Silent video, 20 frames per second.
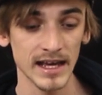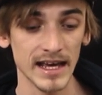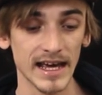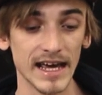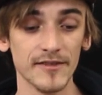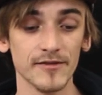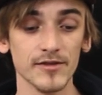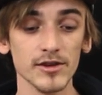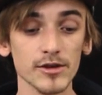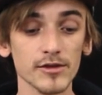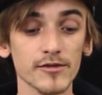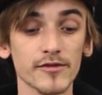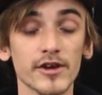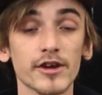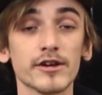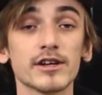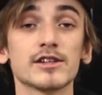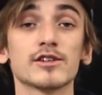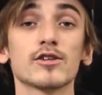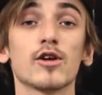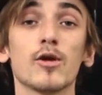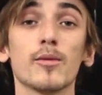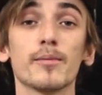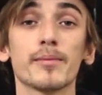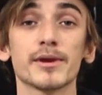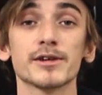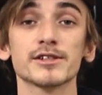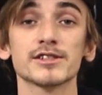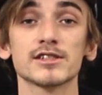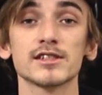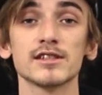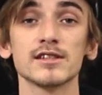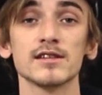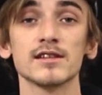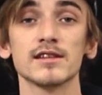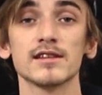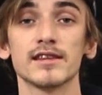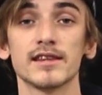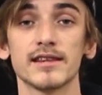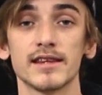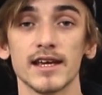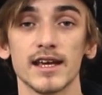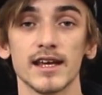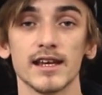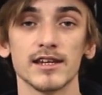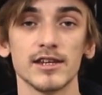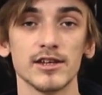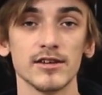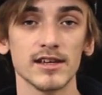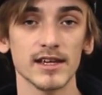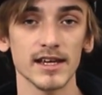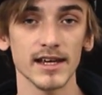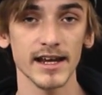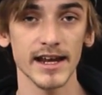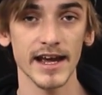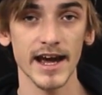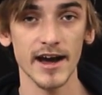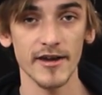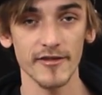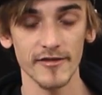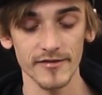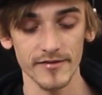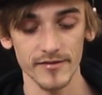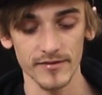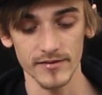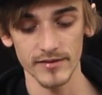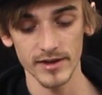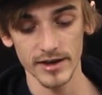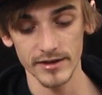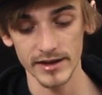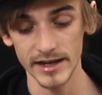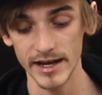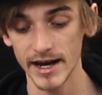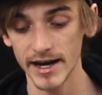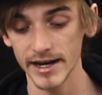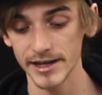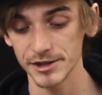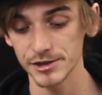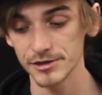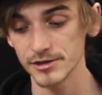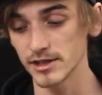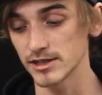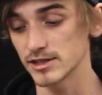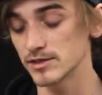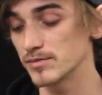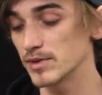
if you're a very tall person, then you can have very high trucks